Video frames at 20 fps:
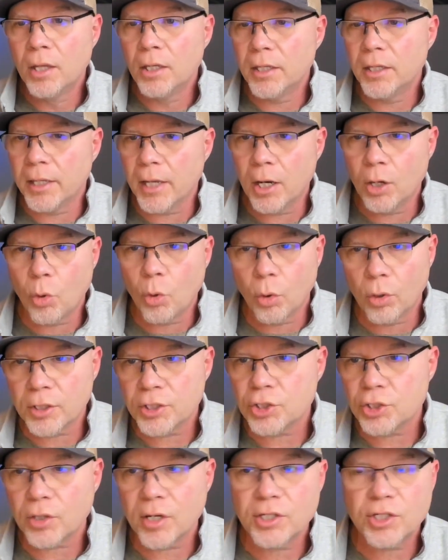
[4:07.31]
you got an
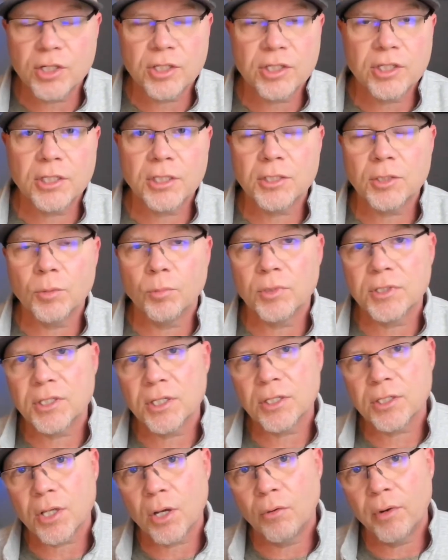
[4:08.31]
orchestration system with
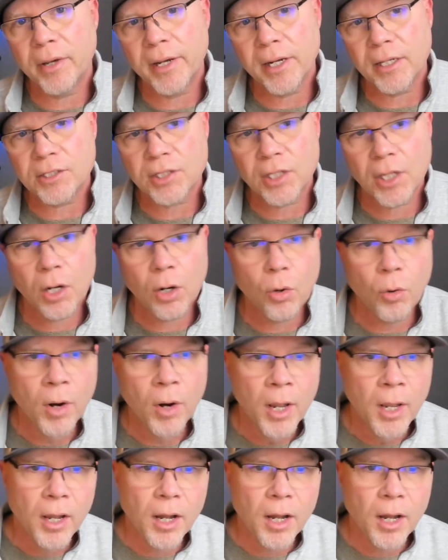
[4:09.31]
Cisco NSO,